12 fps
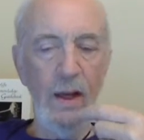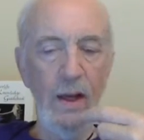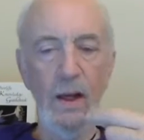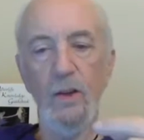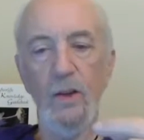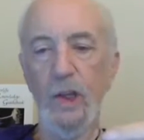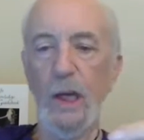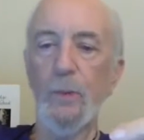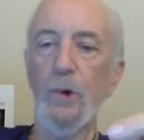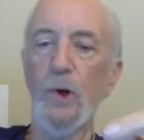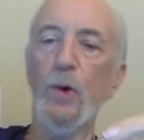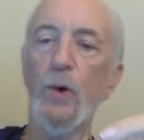Sam
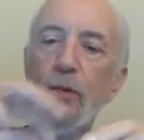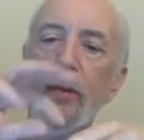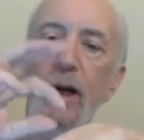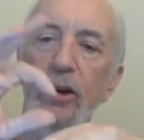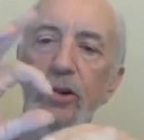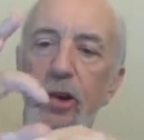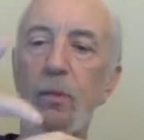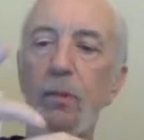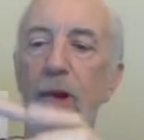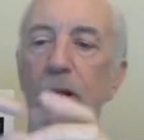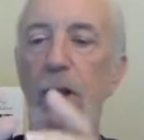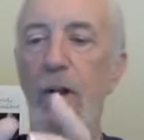would always buy some
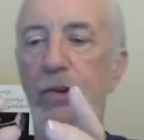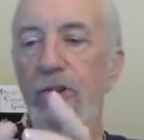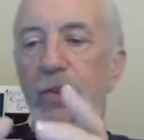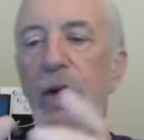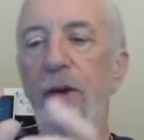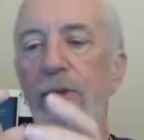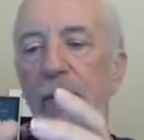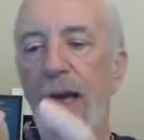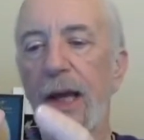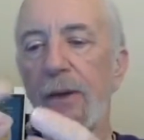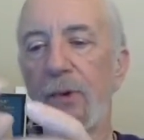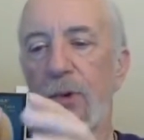little stuffed
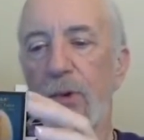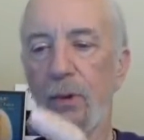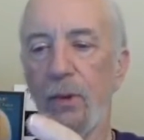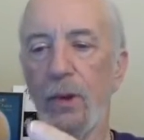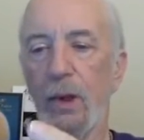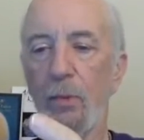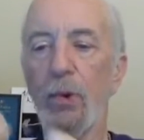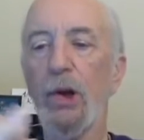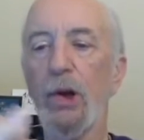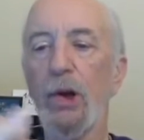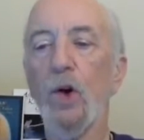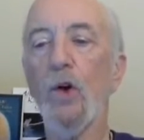animal and
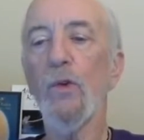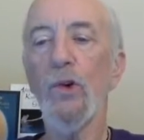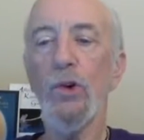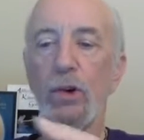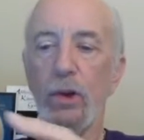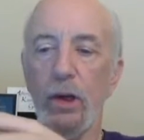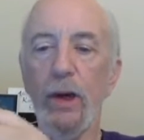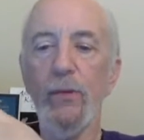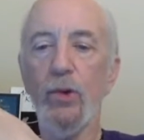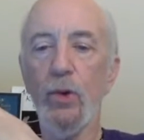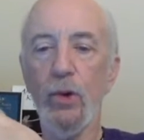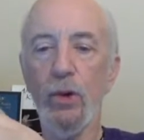bring it over to
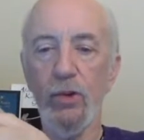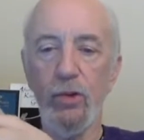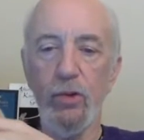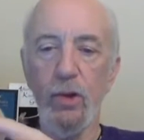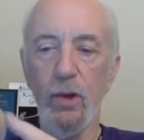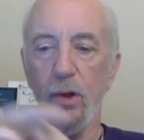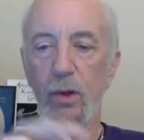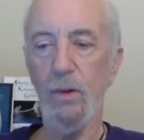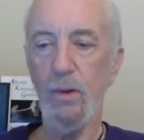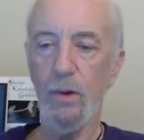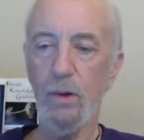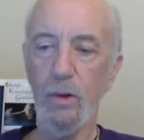give to his
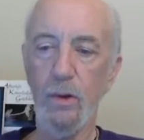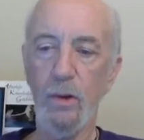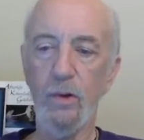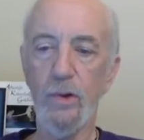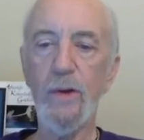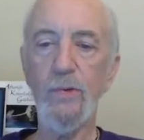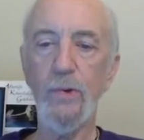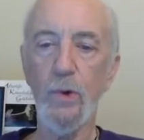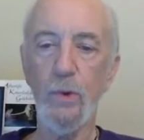nephew.